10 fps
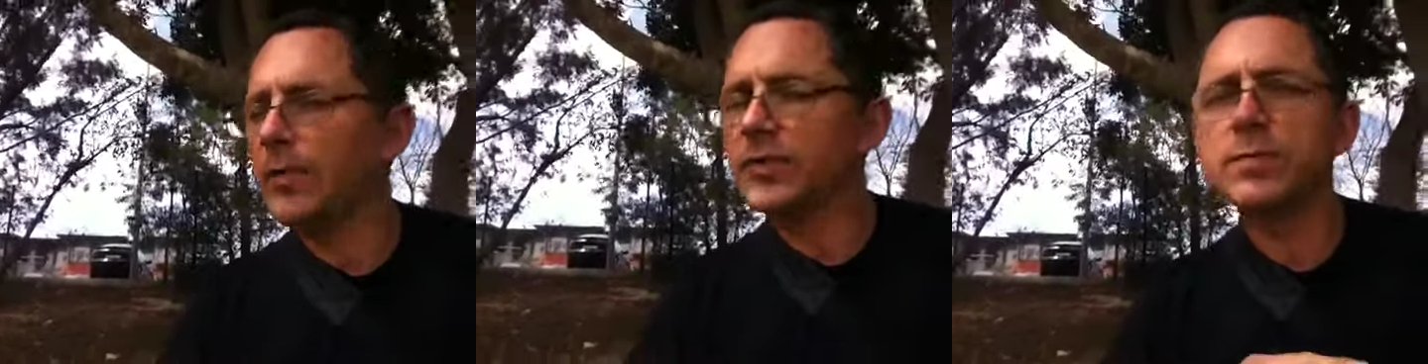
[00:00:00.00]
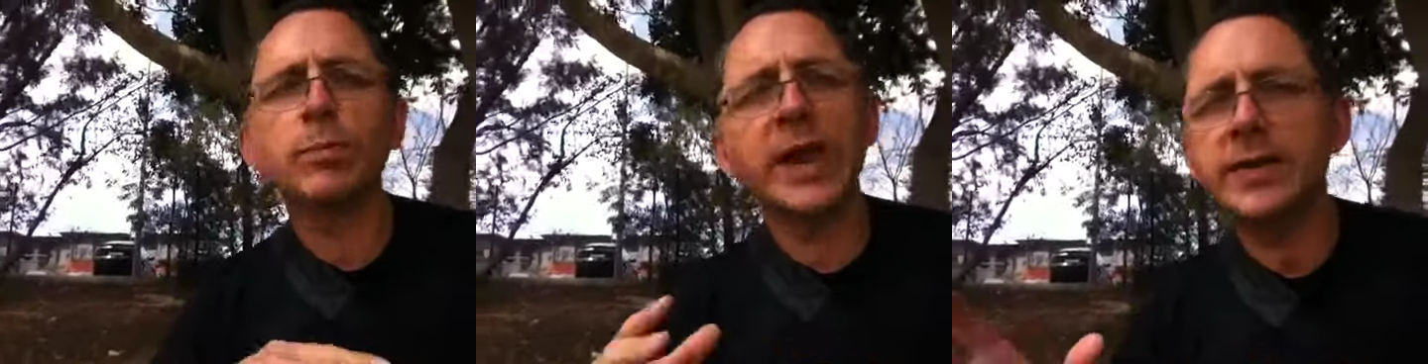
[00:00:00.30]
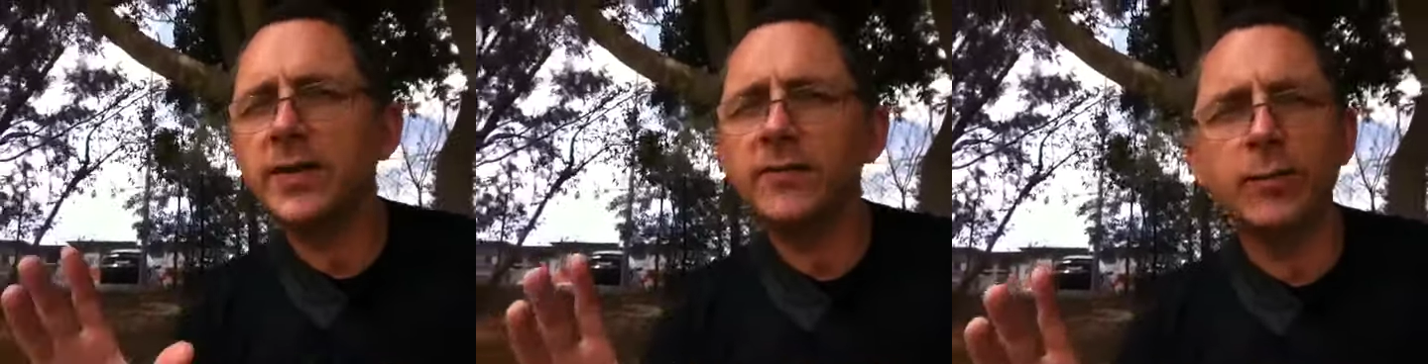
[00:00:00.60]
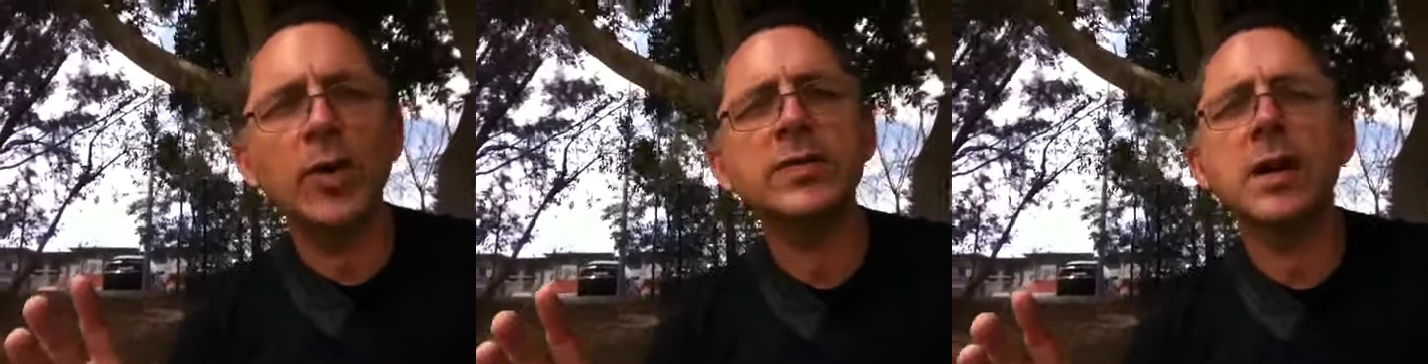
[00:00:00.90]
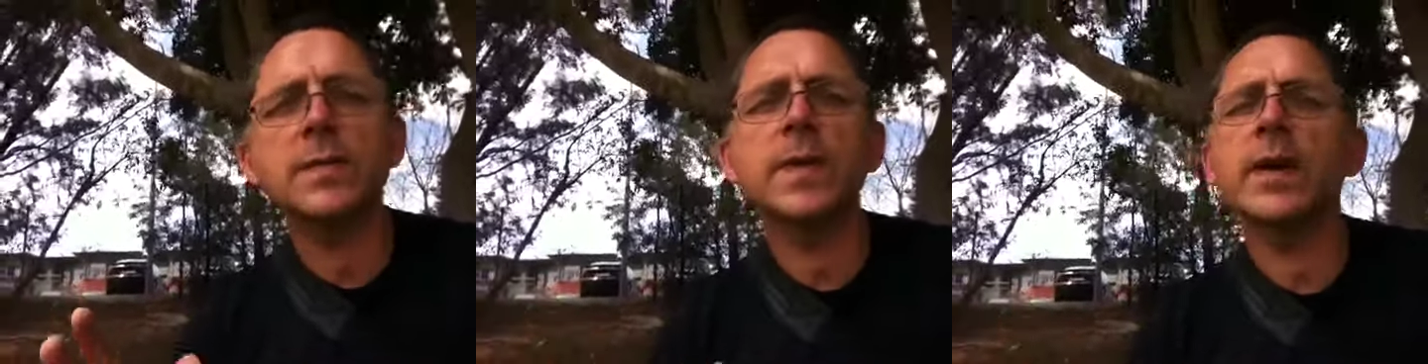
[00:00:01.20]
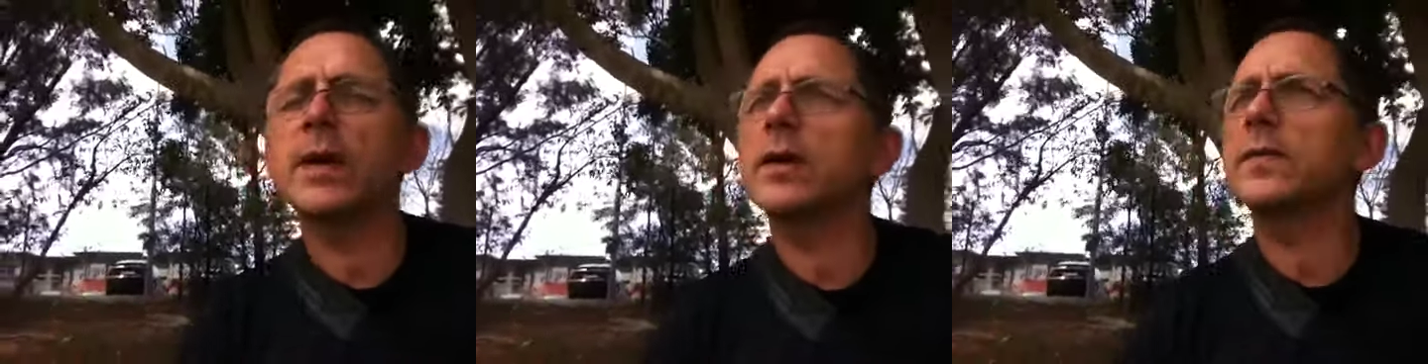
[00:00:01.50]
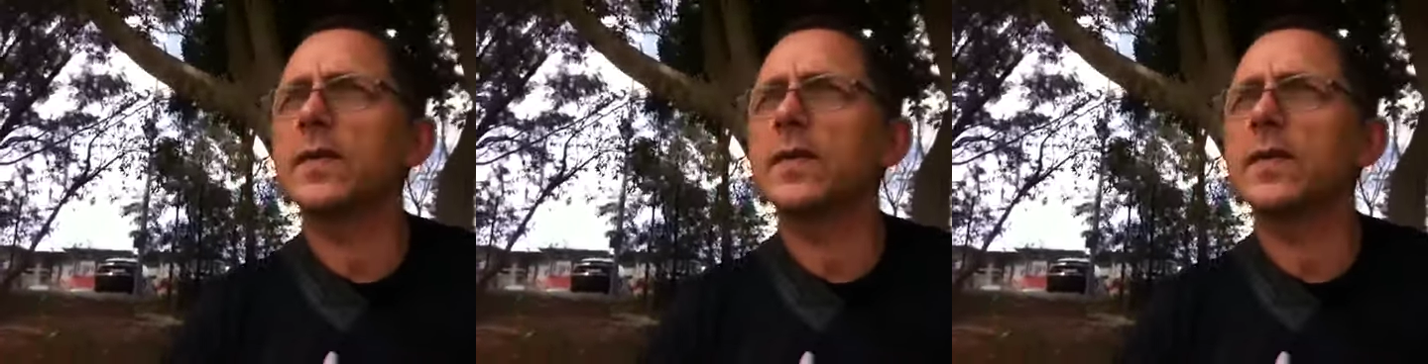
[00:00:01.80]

There's plenty of books out there.